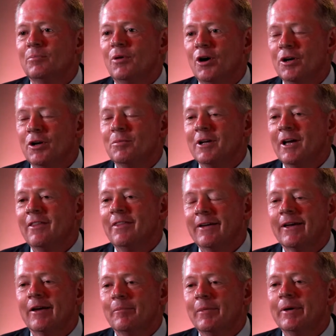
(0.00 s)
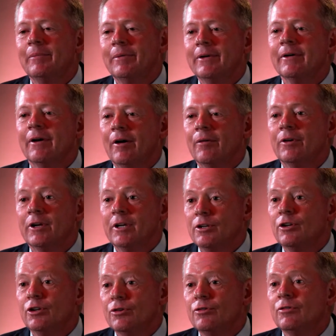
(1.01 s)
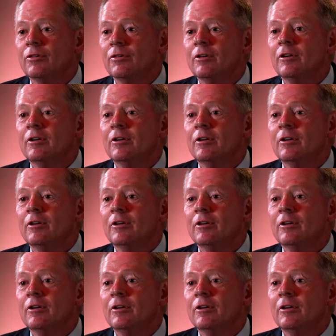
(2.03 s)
part of me, I think I maybe already knew.